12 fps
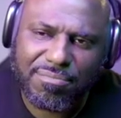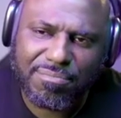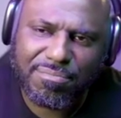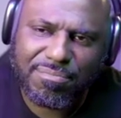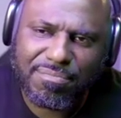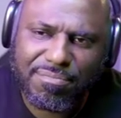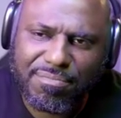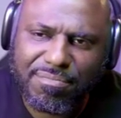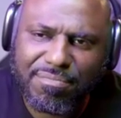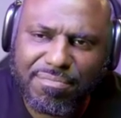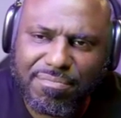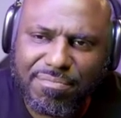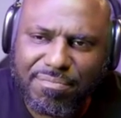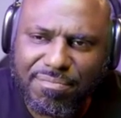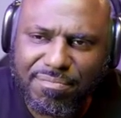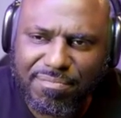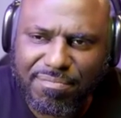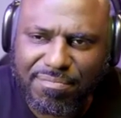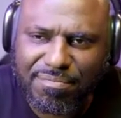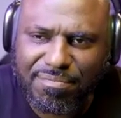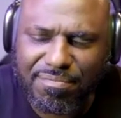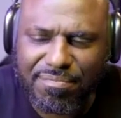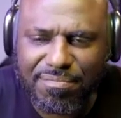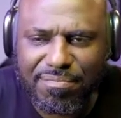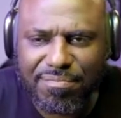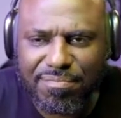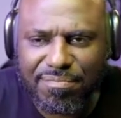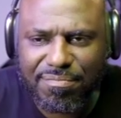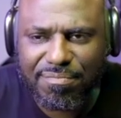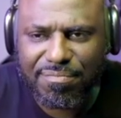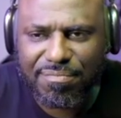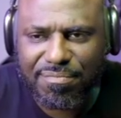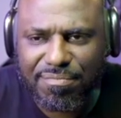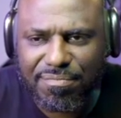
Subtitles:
The person shown says nothing.